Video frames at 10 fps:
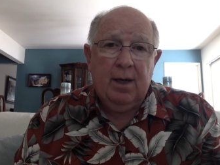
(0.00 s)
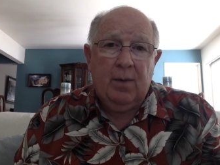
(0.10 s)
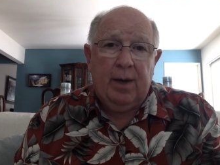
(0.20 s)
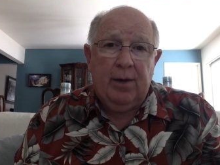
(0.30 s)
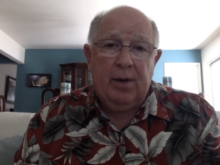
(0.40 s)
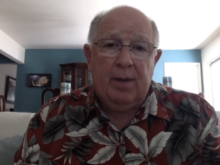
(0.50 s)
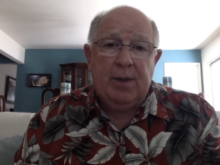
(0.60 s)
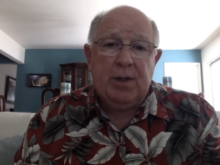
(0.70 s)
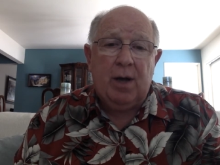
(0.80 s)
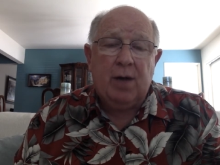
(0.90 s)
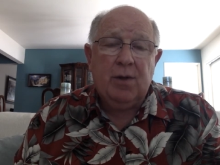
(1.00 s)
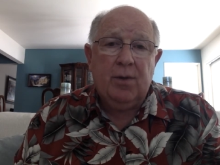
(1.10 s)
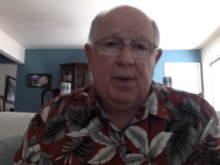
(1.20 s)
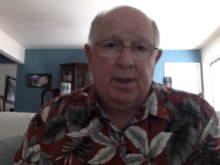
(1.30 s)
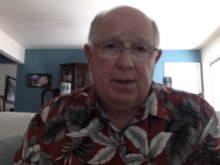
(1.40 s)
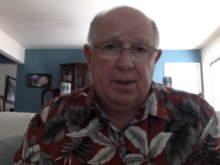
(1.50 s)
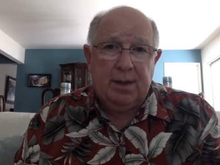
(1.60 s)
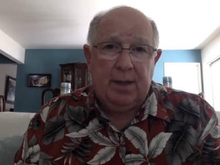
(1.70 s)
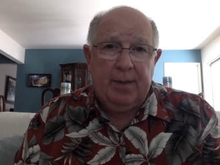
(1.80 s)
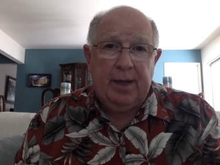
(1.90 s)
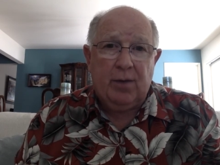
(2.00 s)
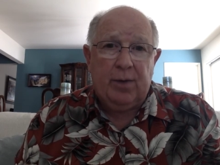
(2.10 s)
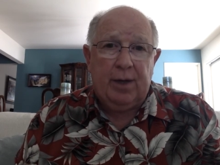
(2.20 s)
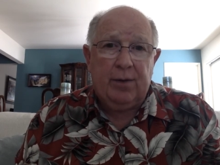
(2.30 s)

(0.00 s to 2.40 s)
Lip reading: why you come and talk to us instead of paying $20,